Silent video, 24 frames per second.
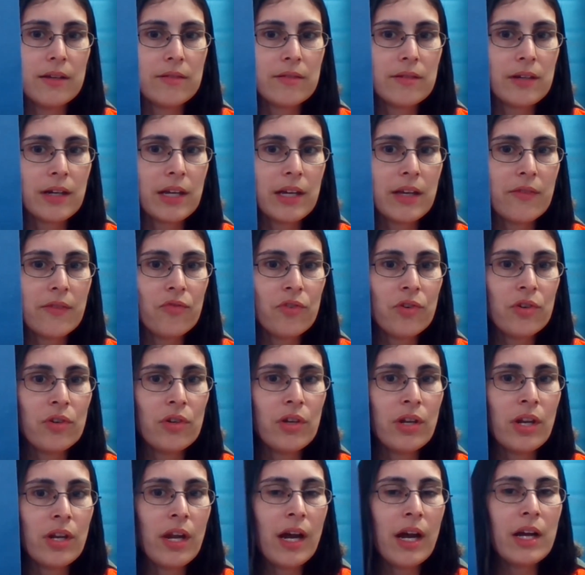All right, if you're
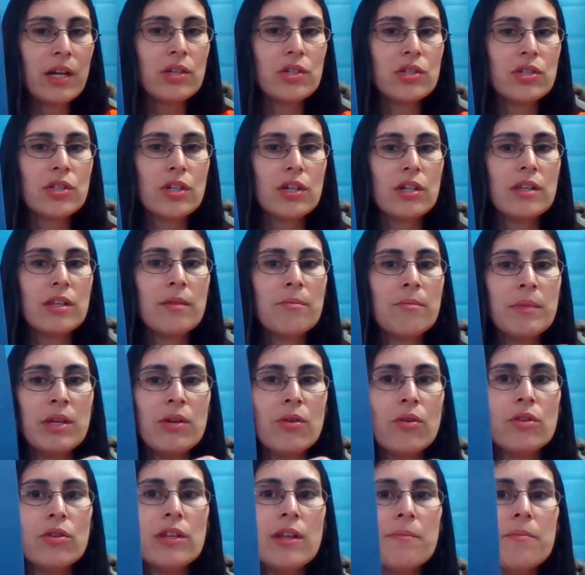not sure, let
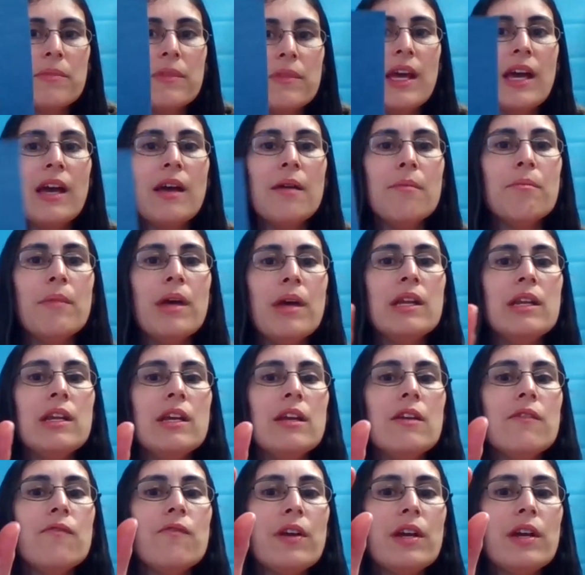me hold up that
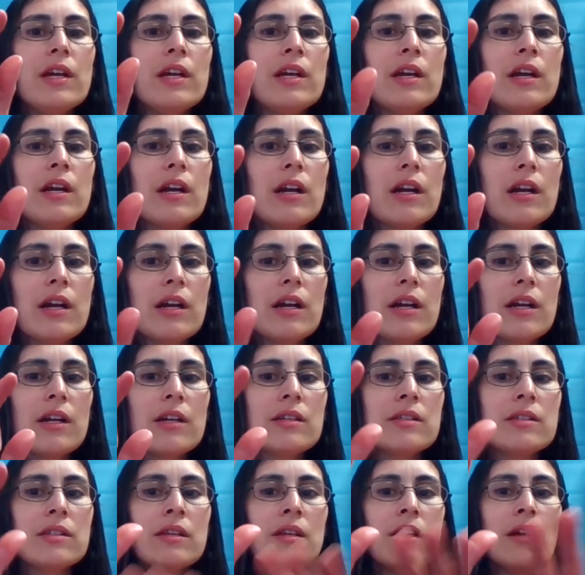many
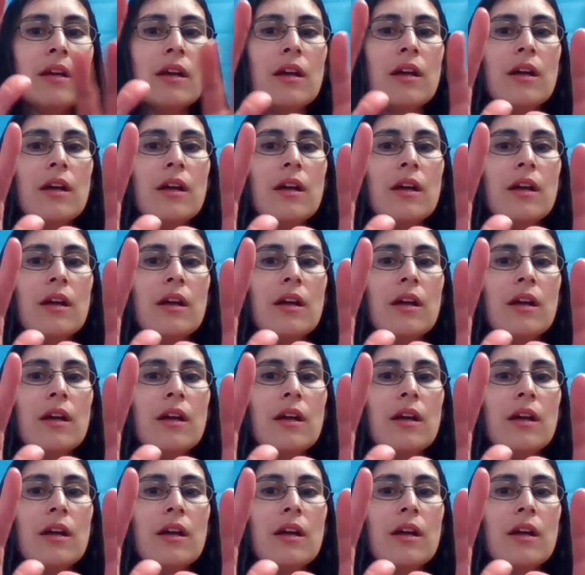fingers.